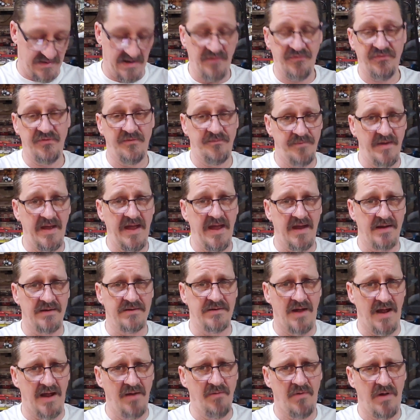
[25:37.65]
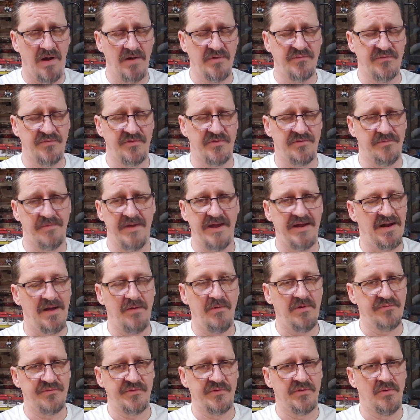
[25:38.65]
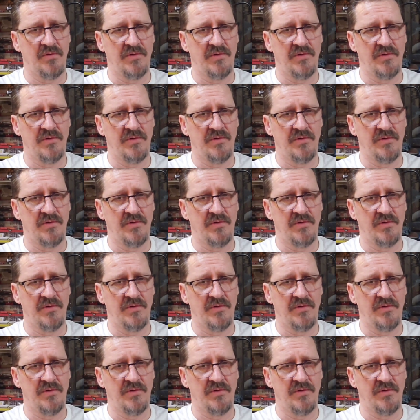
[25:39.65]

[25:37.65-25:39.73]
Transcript: That's the fact. I watched the debate. I wasn't